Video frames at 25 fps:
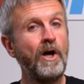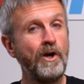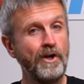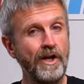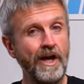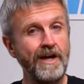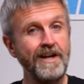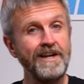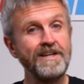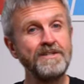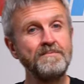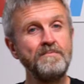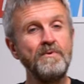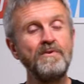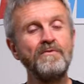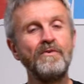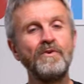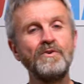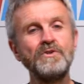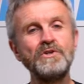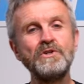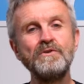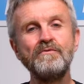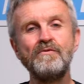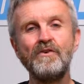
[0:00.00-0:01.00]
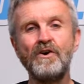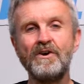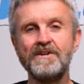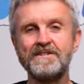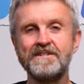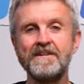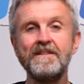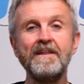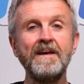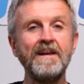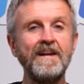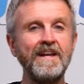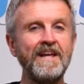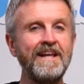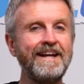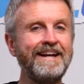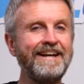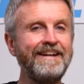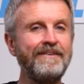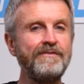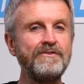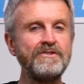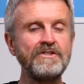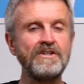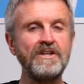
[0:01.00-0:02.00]
Okay, let's move on to the visor then. It
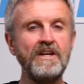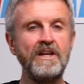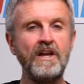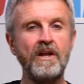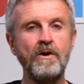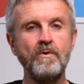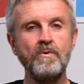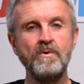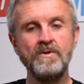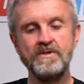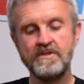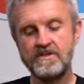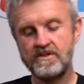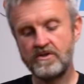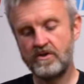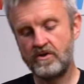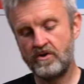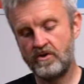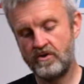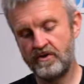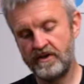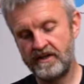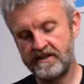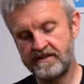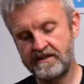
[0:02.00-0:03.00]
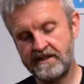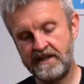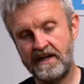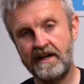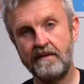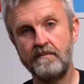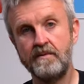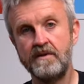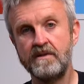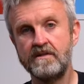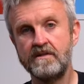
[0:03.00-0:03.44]
lifts and lowers on a tab